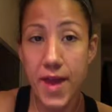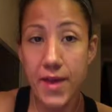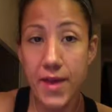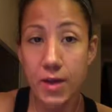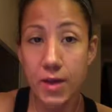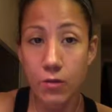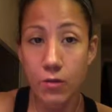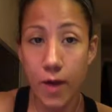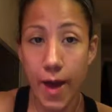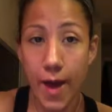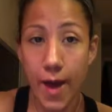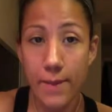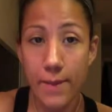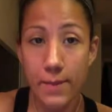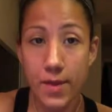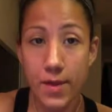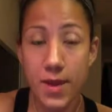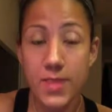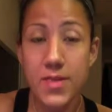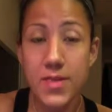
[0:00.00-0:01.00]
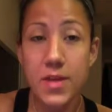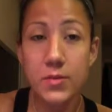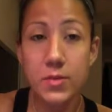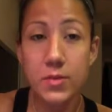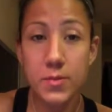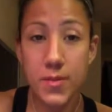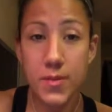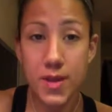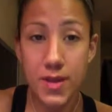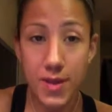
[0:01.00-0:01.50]
in a wrap, then it
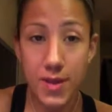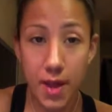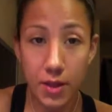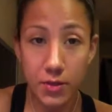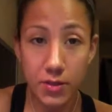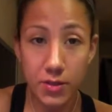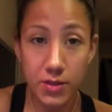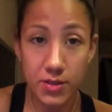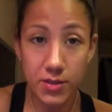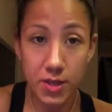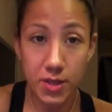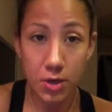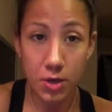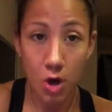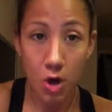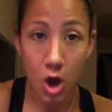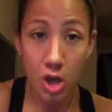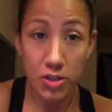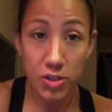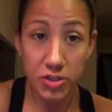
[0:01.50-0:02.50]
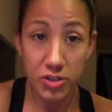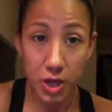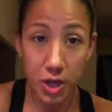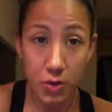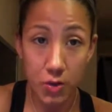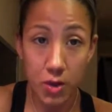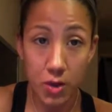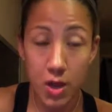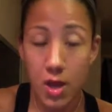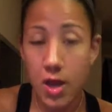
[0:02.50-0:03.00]
would be a yellow container also.